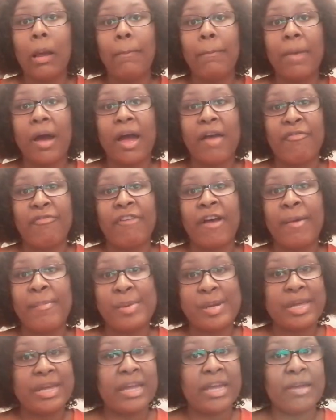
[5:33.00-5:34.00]
my
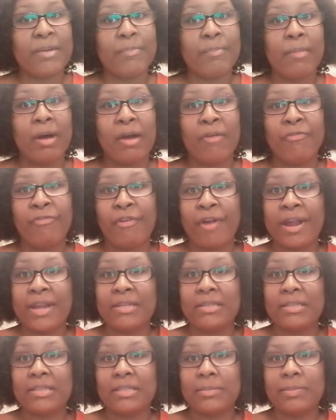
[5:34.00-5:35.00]
family, my
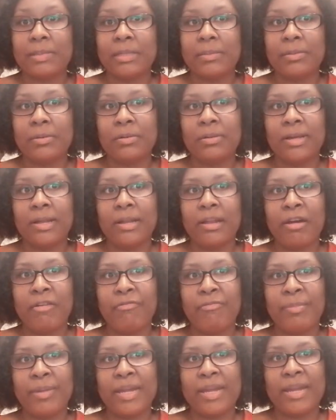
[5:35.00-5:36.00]
friends, the people that
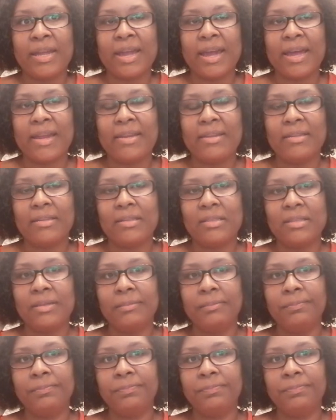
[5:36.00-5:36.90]
love me. And